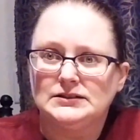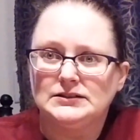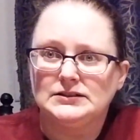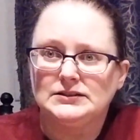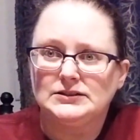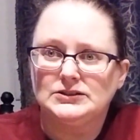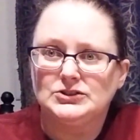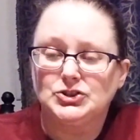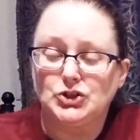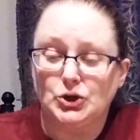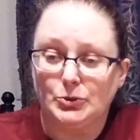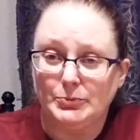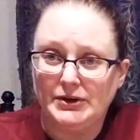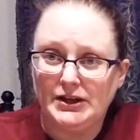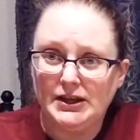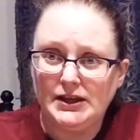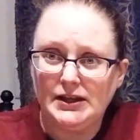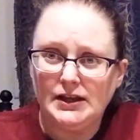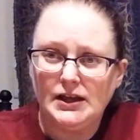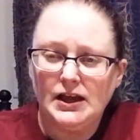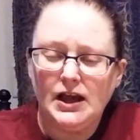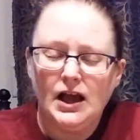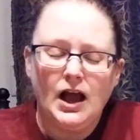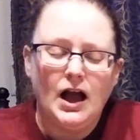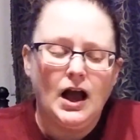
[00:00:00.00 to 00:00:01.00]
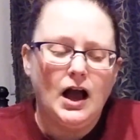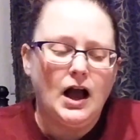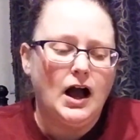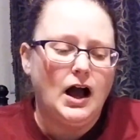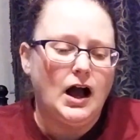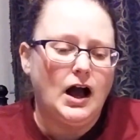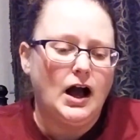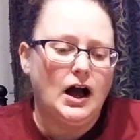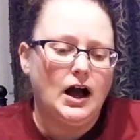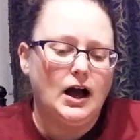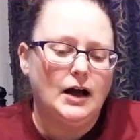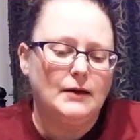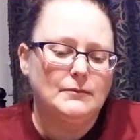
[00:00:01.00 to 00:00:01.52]
Germany.
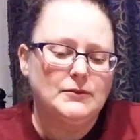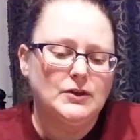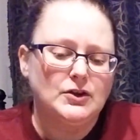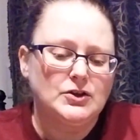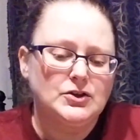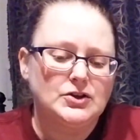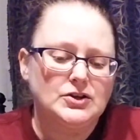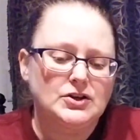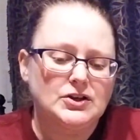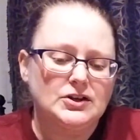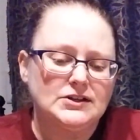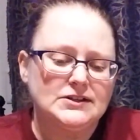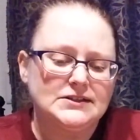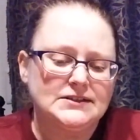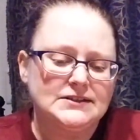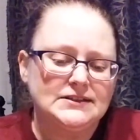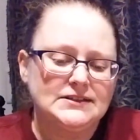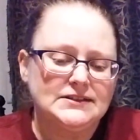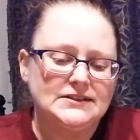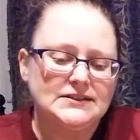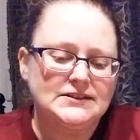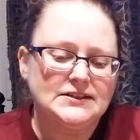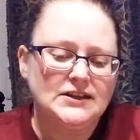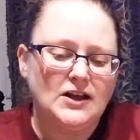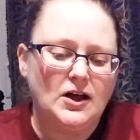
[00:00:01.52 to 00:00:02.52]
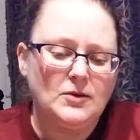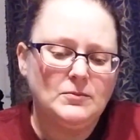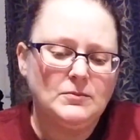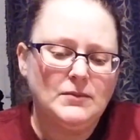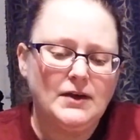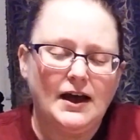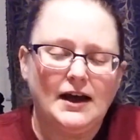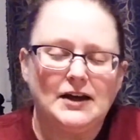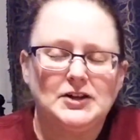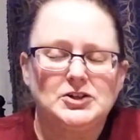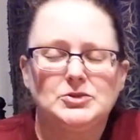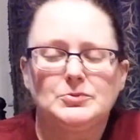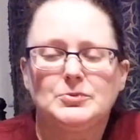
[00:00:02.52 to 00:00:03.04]
Though you're going to see some
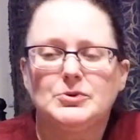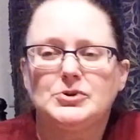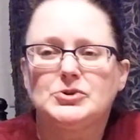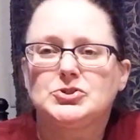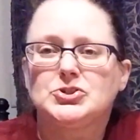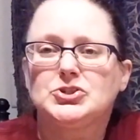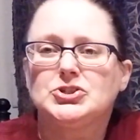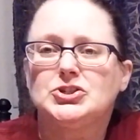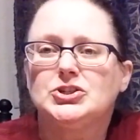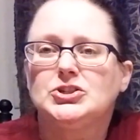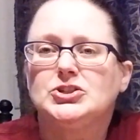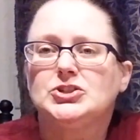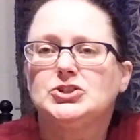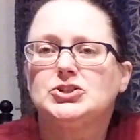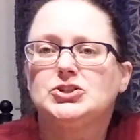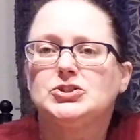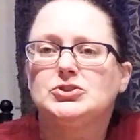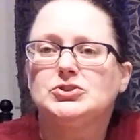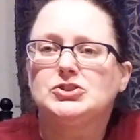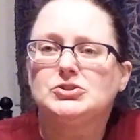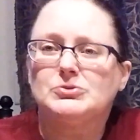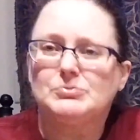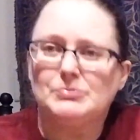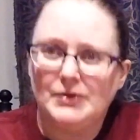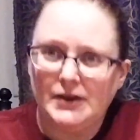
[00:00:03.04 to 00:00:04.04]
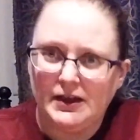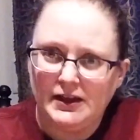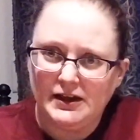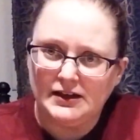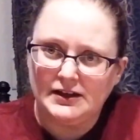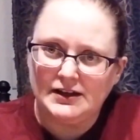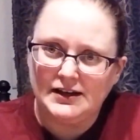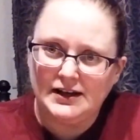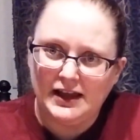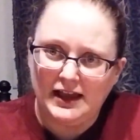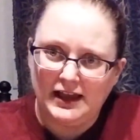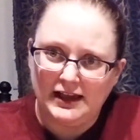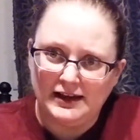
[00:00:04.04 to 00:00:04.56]
attribution to
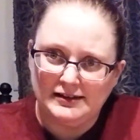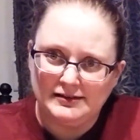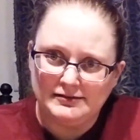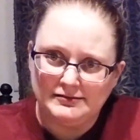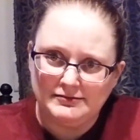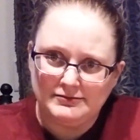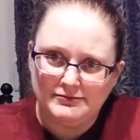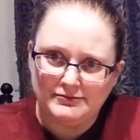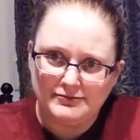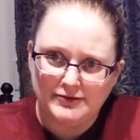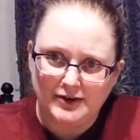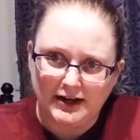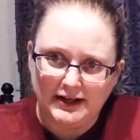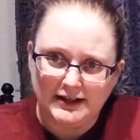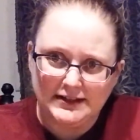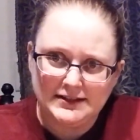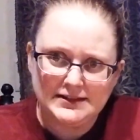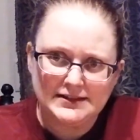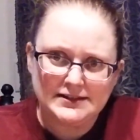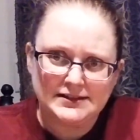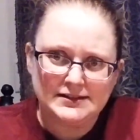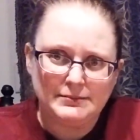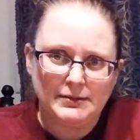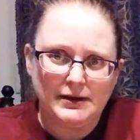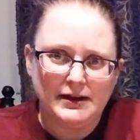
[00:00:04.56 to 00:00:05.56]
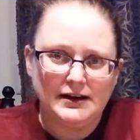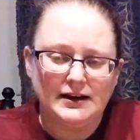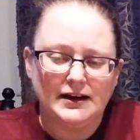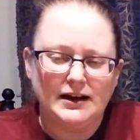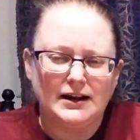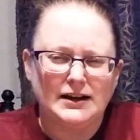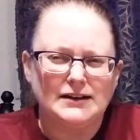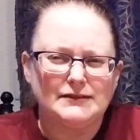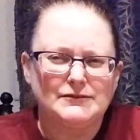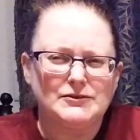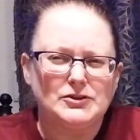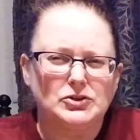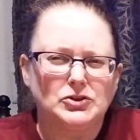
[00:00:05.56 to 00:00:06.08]
Japan and France, depending on
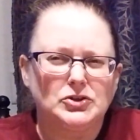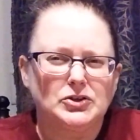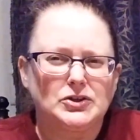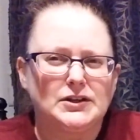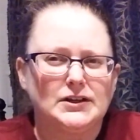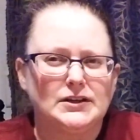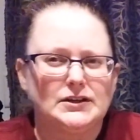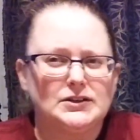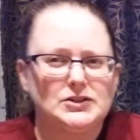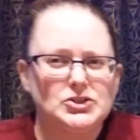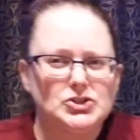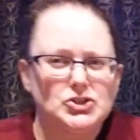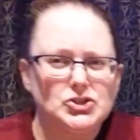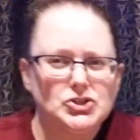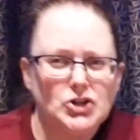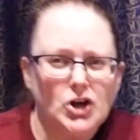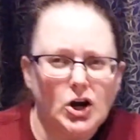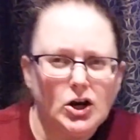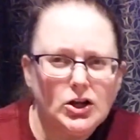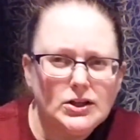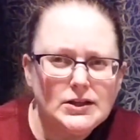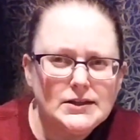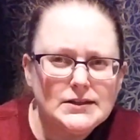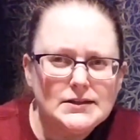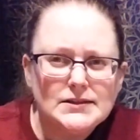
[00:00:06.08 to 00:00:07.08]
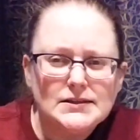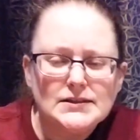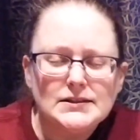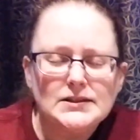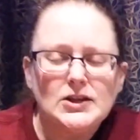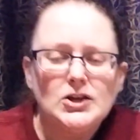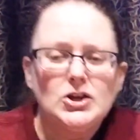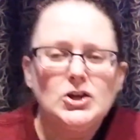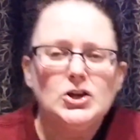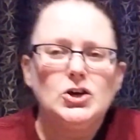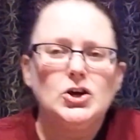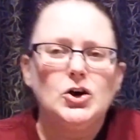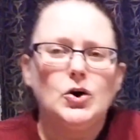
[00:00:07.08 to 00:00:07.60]
if you're looking at Charlottes
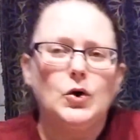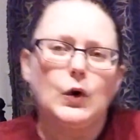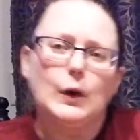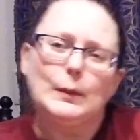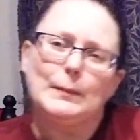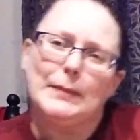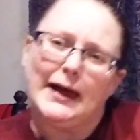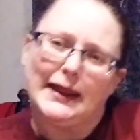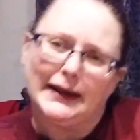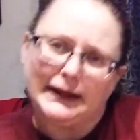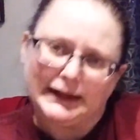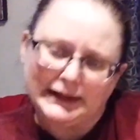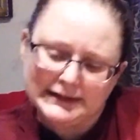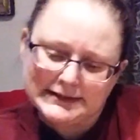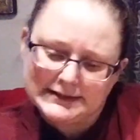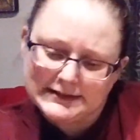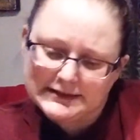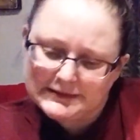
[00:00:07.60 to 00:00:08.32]
or pennies,